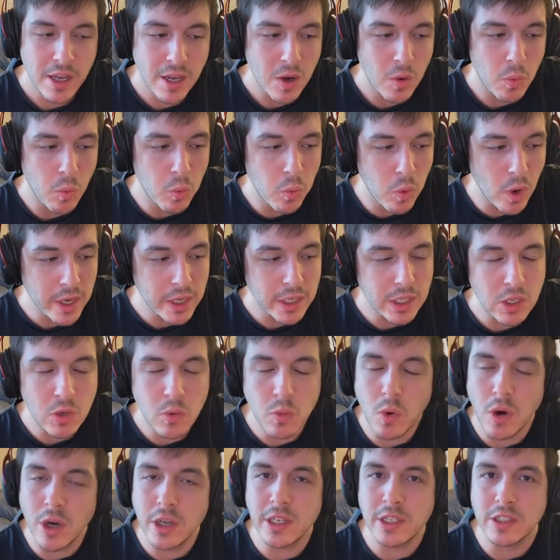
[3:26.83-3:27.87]
What you
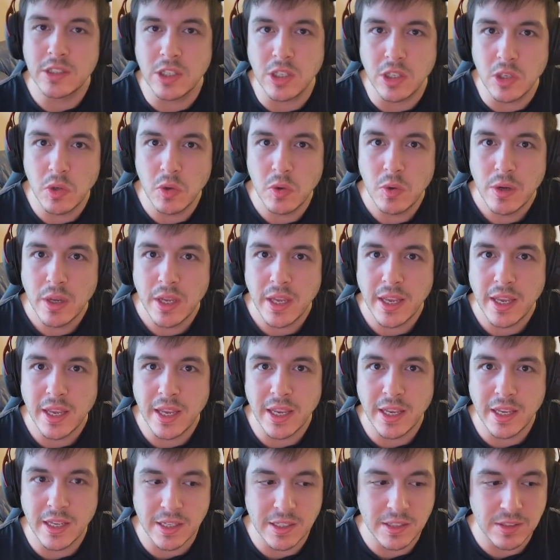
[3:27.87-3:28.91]
want to do
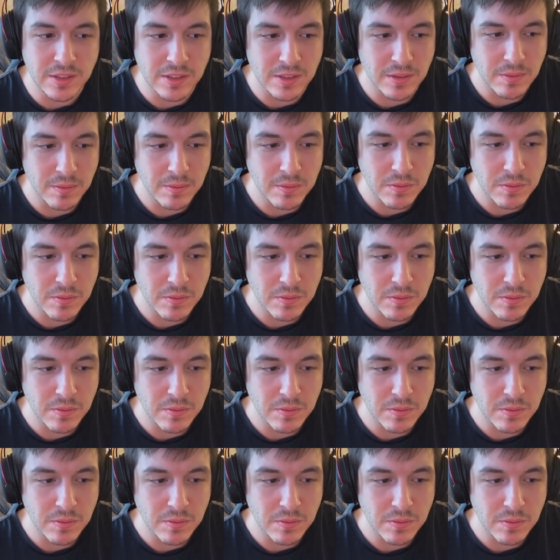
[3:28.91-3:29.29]
is